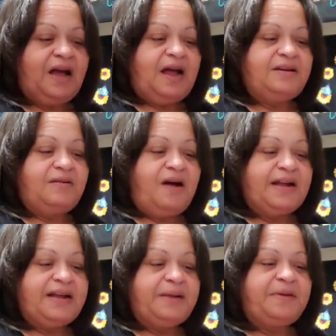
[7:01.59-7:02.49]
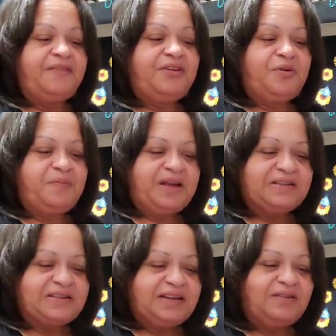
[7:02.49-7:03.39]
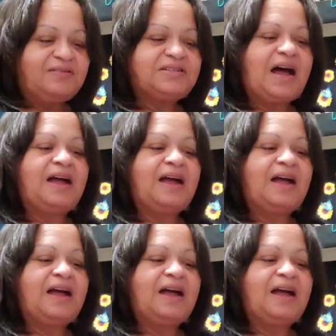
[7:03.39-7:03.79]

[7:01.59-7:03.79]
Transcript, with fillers: I know I keep giving you mixed signals.